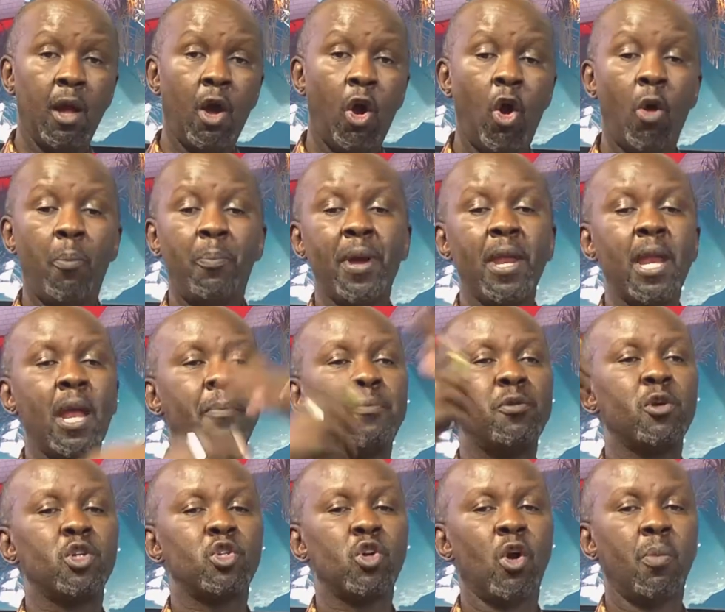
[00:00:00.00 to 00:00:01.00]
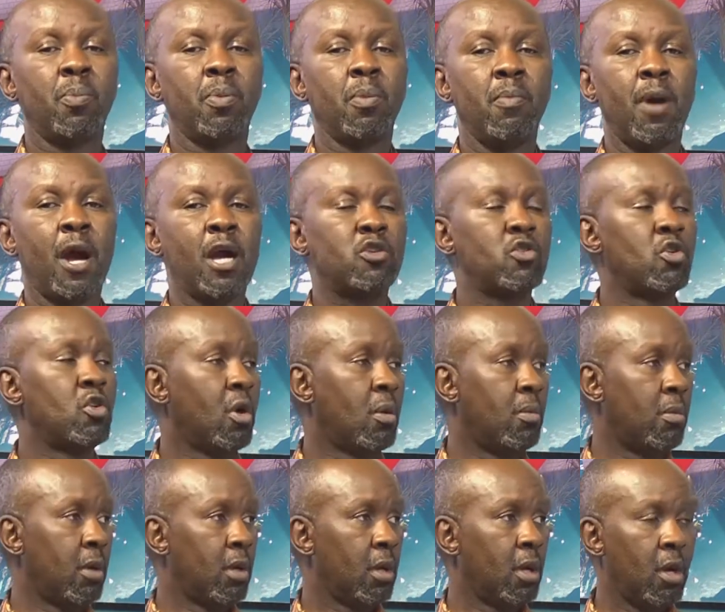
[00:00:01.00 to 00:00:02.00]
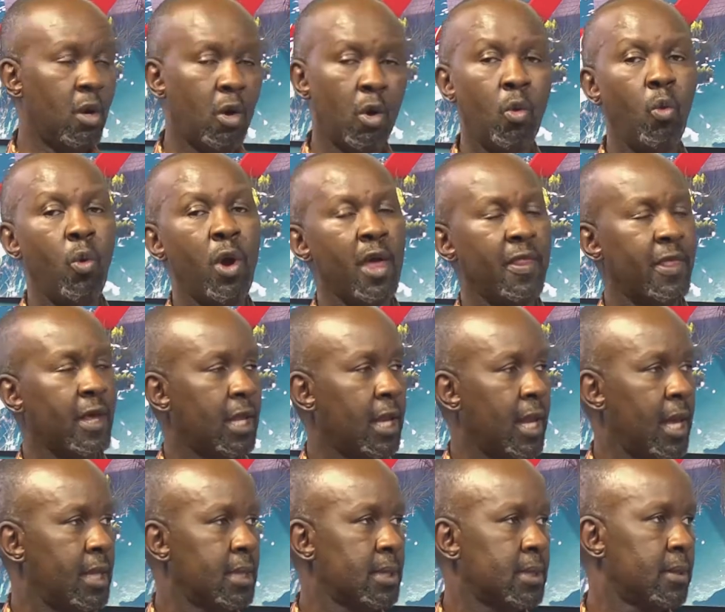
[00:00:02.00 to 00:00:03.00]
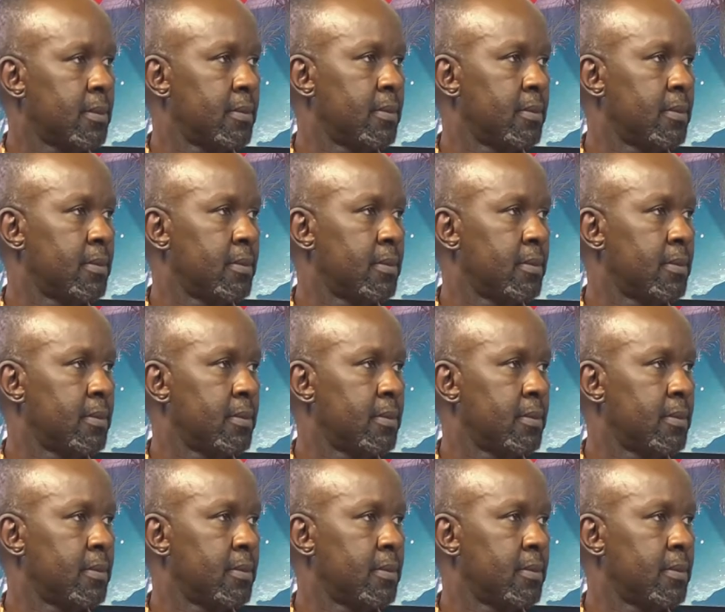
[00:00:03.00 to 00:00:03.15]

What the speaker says: Open up your shop back to normal. Where are the clients?